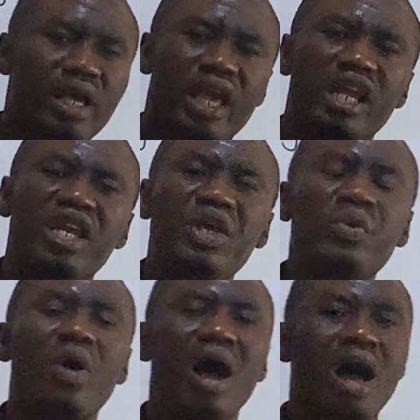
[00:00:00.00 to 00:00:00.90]
a
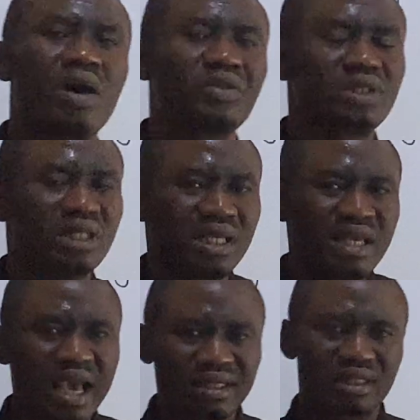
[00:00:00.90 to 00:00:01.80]
new house
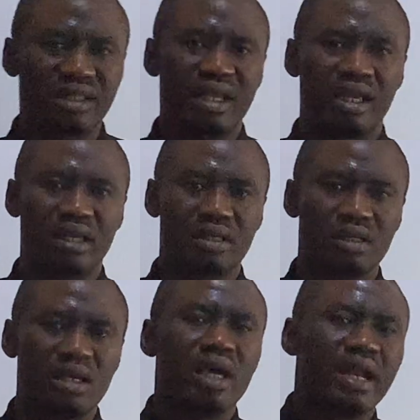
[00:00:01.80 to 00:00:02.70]
yesterday.
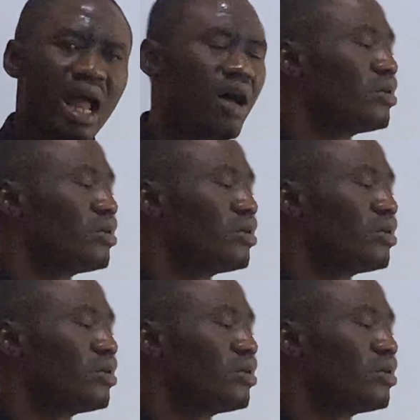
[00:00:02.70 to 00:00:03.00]
Now,